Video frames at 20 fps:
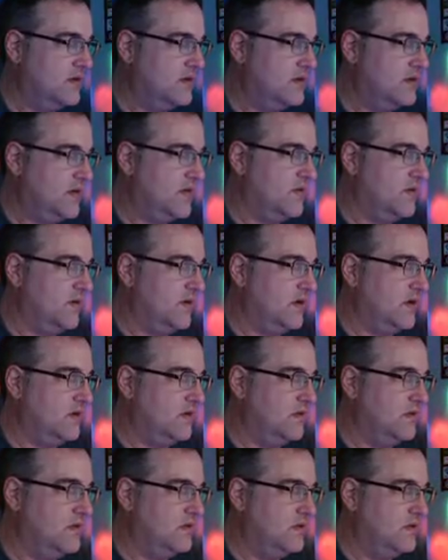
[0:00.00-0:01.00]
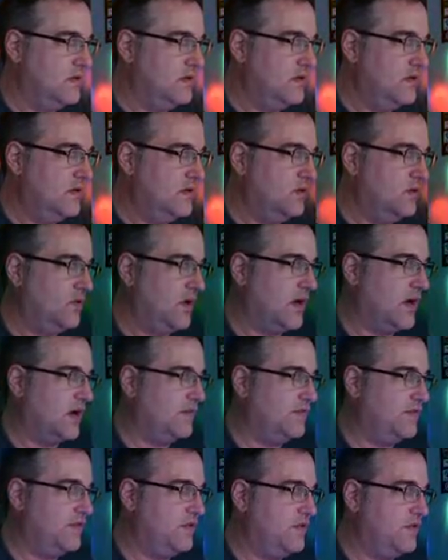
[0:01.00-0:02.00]
There we go. Oh, I got
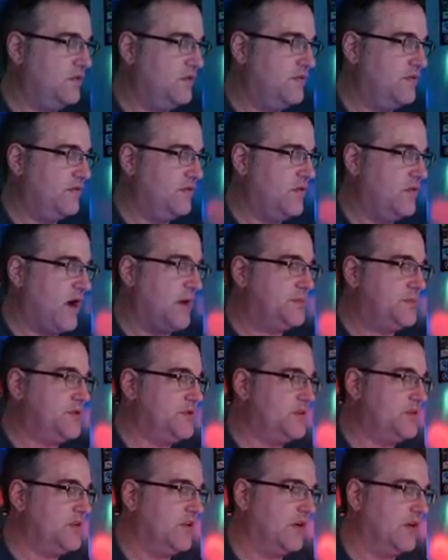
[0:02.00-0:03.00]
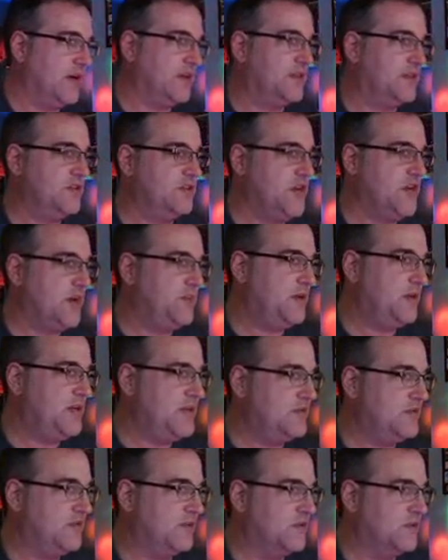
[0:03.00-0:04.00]
a few options here. I got the
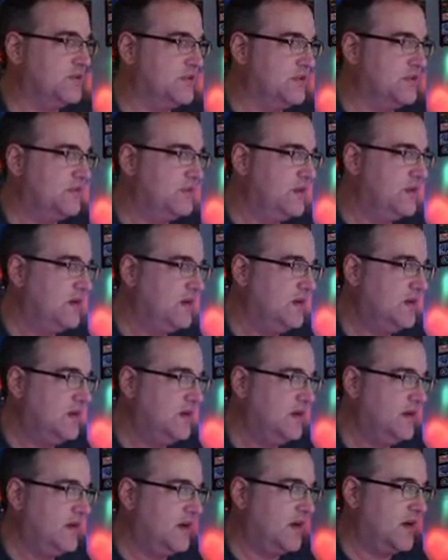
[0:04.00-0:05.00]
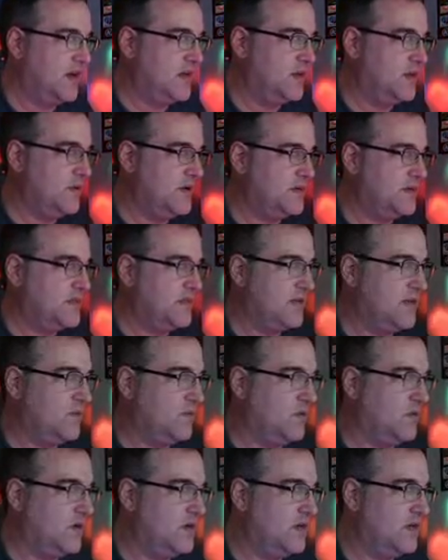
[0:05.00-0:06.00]
Japanese version. I got US Set
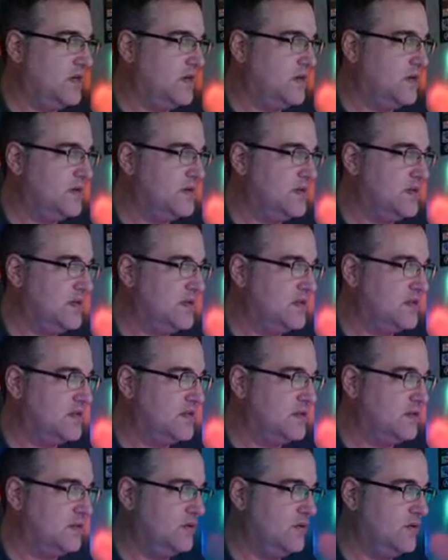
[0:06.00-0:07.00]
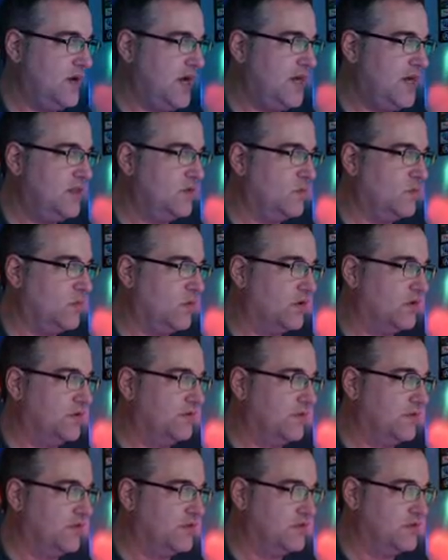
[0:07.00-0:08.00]
1 and US Set 2. And the
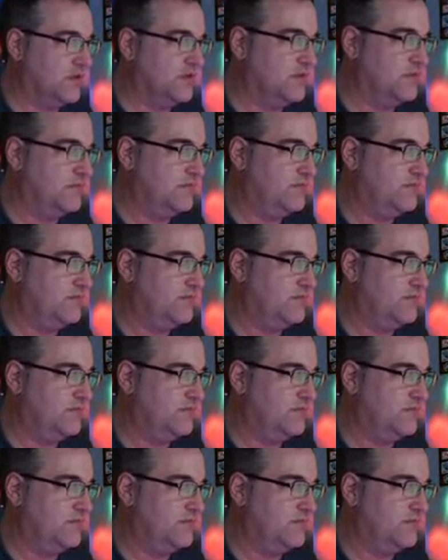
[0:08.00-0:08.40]
world version.